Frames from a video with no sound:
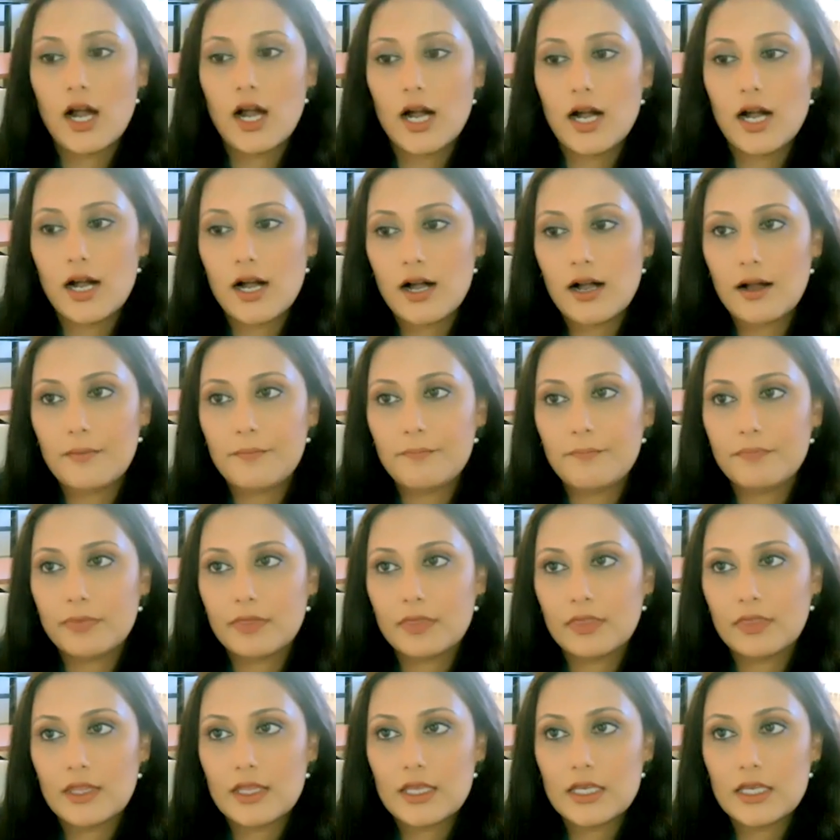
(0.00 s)

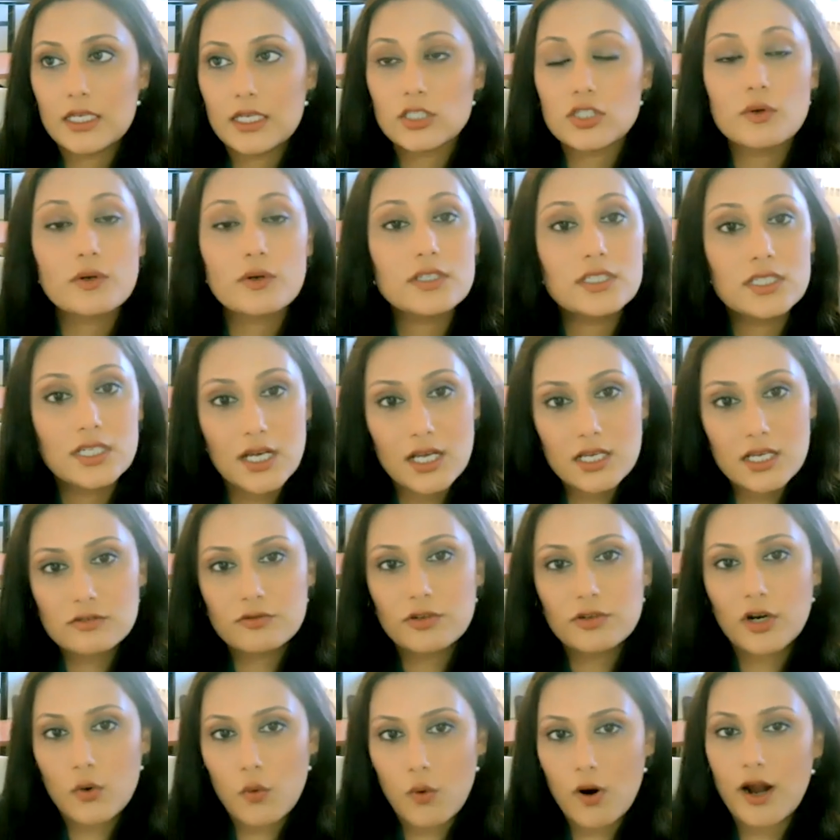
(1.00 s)
So it does
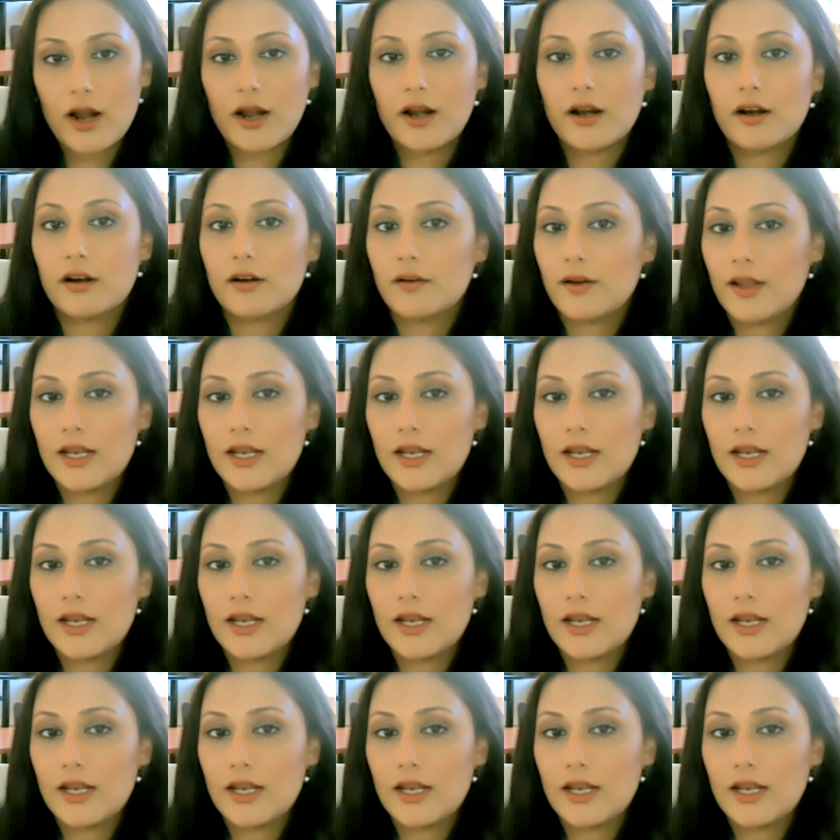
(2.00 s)
require